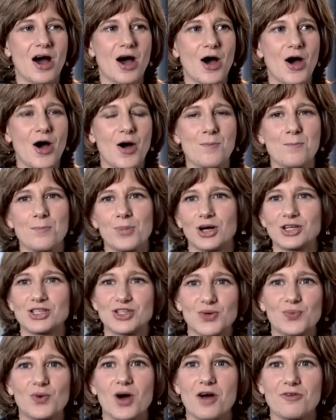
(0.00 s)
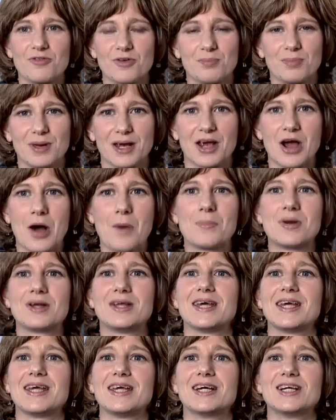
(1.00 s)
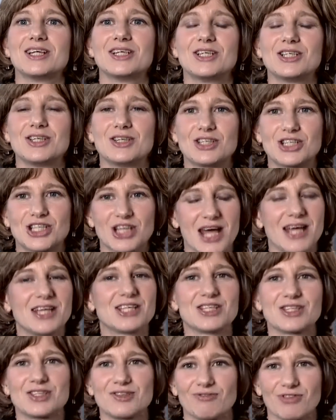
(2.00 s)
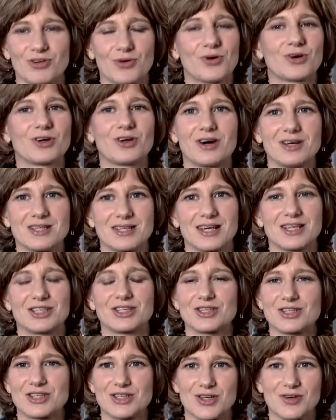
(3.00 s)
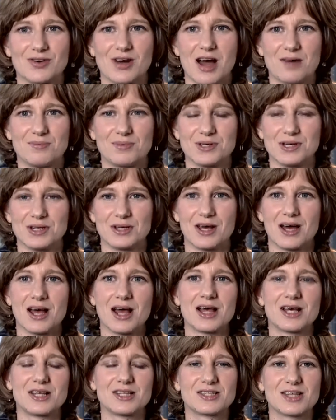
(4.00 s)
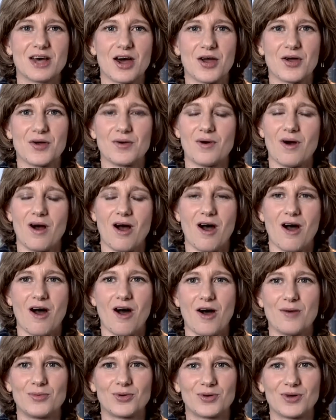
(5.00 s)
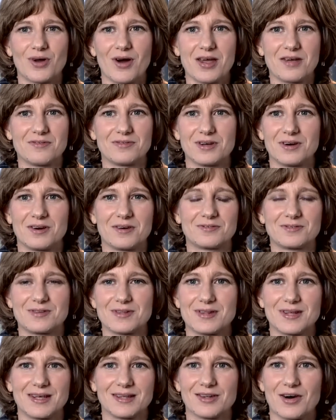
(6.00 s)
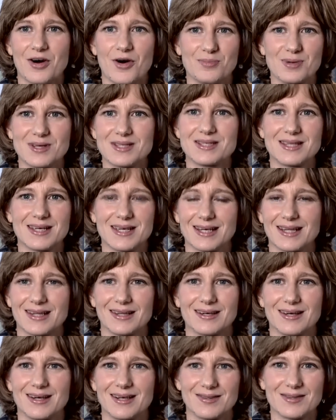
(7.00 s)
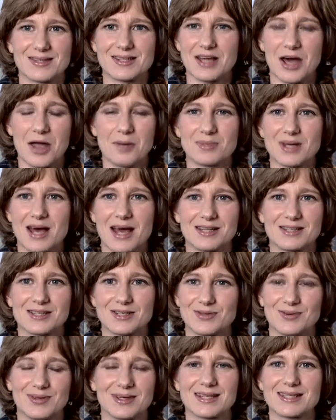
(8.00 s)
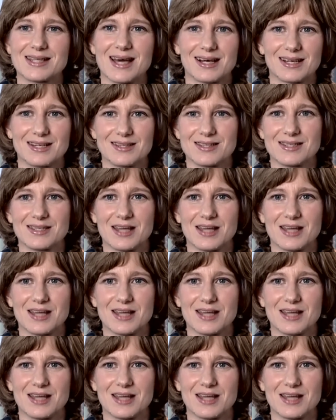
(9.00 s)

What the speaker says: But I do work for a big company. Changes and reorganisations do happen, so I'm not naive enough to think that I'll be sitting at the same desk doing exactly the